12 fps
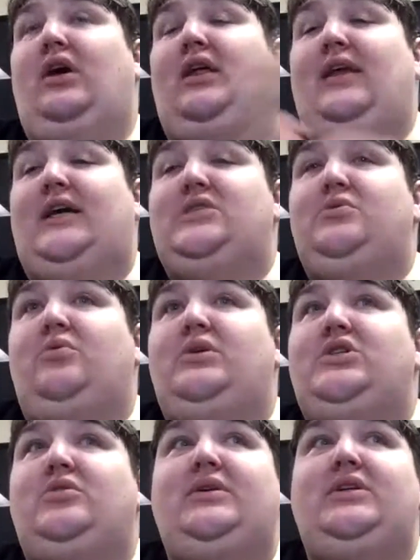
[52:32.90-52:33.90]
And that's what we
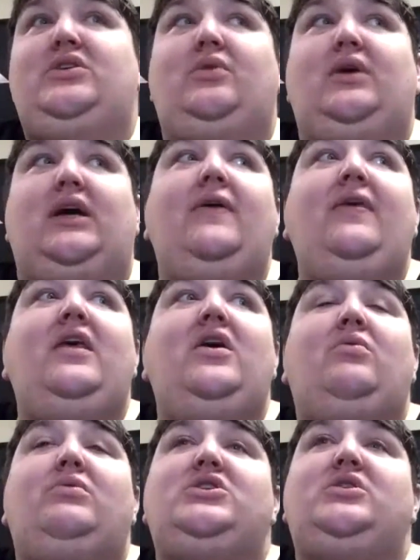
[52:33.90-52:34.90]
should be doing.
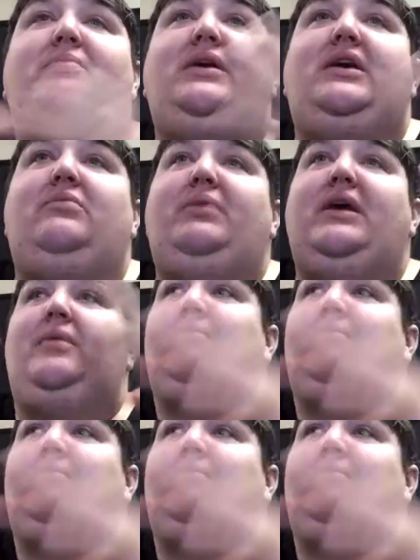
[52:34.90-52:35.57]
We should be being